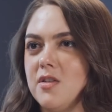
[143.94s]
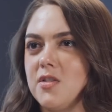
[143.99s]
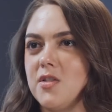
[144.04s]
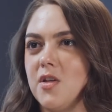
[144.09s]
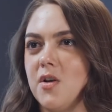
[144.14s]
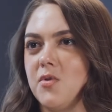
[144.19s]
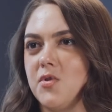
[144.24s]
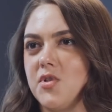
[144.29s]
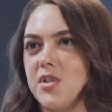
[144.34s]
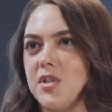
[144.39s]

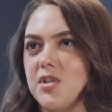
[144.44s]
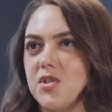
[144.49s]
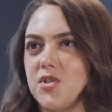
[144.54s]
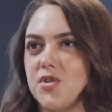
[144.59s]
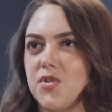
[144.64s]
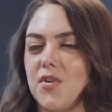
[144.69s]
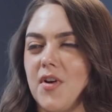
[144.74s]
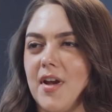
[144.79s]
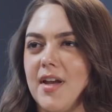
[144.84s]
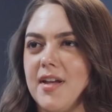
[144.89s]
So she's
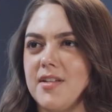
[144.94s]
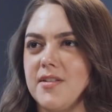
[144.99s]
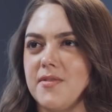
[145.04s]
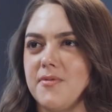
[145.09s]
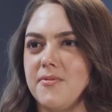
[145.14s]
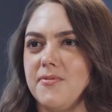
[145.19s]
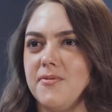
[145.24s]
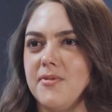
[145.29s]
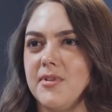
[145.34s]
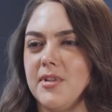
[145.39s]
trying to
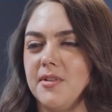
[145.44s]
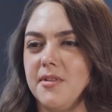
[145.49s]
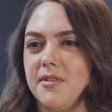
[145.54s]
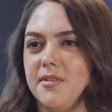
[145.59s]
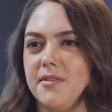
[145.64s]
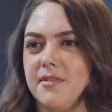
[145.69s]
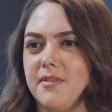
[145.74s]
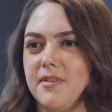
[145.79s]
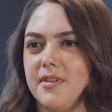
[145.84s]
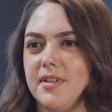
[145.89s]

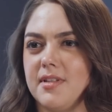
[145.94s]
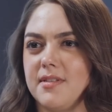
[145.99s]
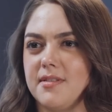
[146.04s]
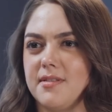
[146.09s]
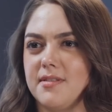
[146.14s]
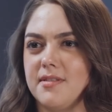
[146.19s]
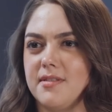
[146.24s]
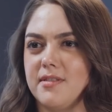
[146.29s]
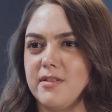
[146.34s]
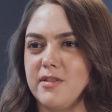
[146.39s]
fill this
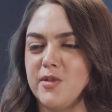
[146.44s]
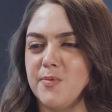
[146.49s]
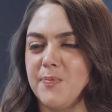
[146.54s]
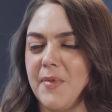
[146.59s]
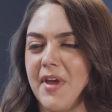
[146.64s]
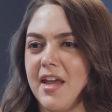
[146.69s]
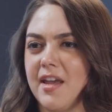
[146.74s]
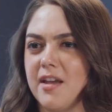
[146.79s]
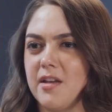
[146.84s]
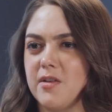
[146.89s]

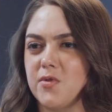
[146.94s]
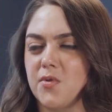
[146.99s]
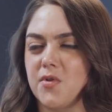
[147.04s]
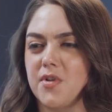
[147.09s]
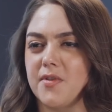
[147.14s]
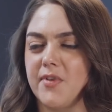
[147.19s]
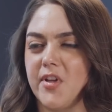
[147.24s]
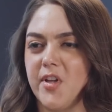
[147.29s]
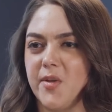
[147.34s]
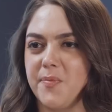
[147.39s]
space
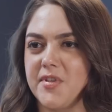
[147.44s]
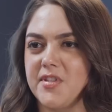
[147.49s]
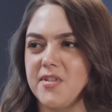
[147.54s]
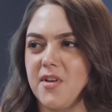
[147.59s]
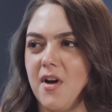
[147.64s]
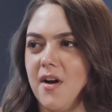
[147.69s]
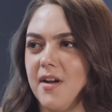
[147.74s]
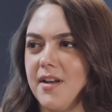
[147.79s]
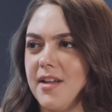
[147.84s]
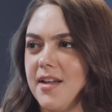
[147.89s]
or develop this
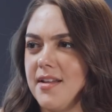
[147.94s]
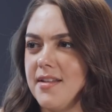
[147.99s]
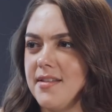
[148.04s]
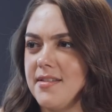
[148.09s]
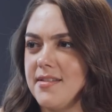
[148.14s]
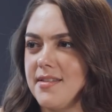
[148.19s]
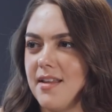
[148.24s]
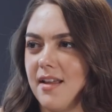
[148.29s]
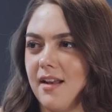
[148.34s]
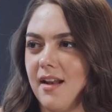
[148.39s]

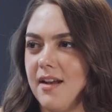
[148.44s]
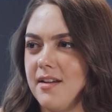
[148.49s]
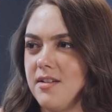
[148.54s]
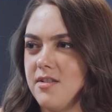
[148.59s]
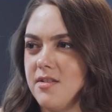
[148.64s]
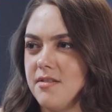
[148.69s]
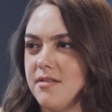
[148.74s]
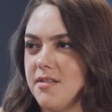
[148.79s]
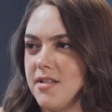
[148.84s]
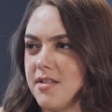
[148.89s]
audience that
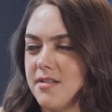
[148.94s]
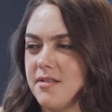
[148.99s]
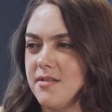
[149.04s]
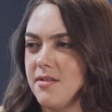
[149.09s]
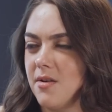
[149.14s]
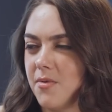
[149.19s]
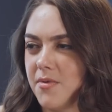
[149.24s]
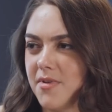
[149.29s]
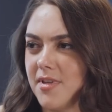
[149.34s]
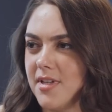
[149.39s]
I just
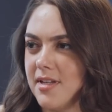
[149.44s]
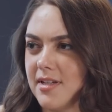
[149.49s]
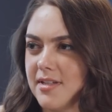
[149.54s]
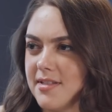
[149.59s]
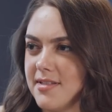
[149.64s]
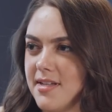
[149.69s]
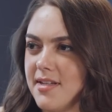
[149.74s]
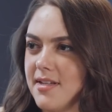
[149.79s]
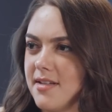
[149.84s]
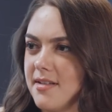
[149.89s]
don't think
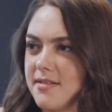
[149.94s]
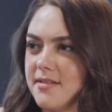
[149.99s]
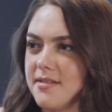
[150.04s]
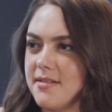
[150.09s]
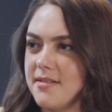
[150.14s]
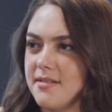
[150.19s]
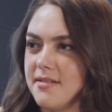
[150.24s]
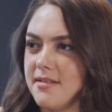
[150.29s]
exists.